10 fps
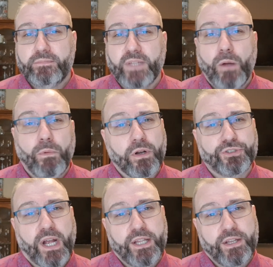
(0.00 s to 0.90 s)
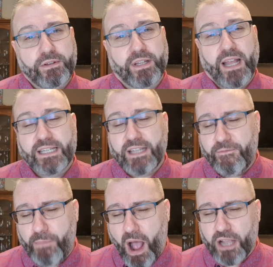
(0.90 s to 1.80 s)
And we're going to try and utilize,
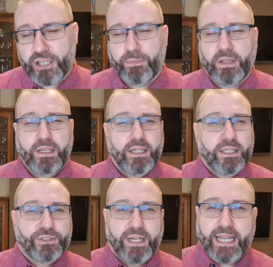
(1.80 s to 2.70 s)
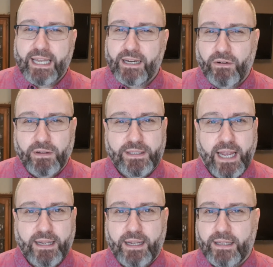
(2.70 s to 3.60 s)
if possible, trying to get it all
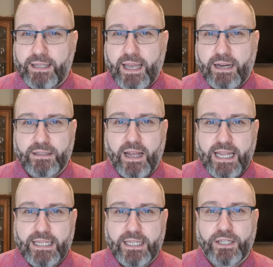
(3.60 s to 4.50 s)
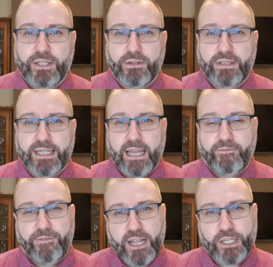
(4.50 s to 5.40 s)
technical together. It's not easy to do, to
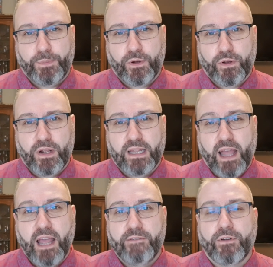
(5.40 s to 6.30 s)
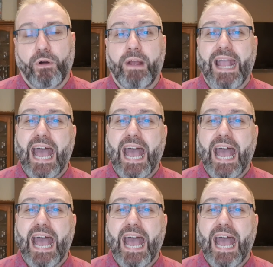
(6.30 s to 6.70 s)
get Facebook Live going